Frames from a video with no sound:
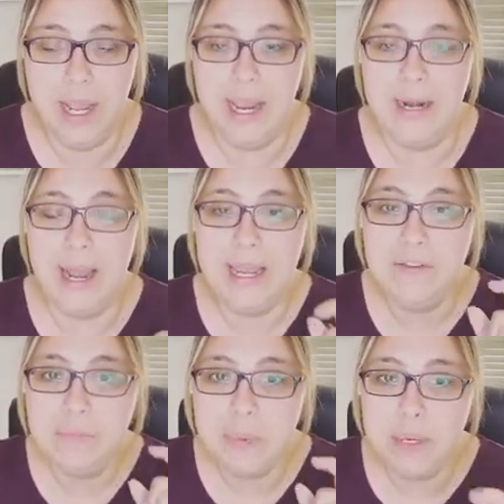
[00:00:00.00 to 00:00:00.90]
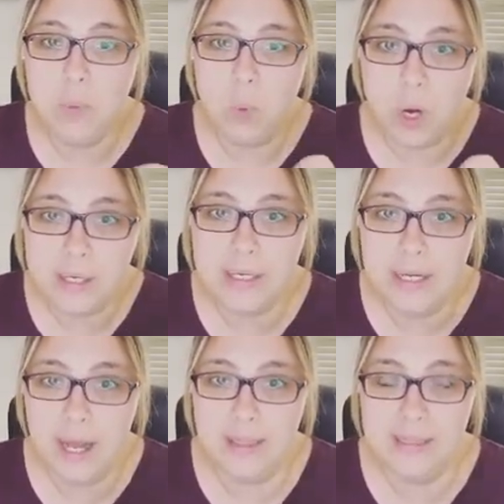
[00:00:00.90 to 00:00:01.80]
And I have been
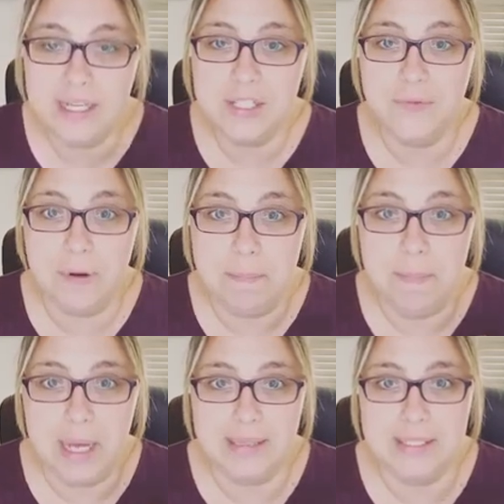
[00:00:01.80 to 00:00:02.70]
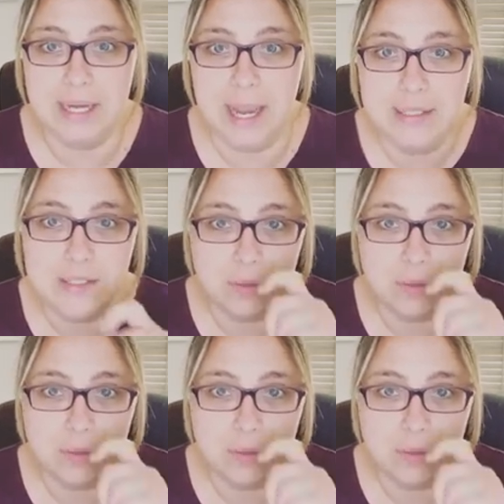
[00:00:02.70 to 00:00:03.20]
working on this for months, guys.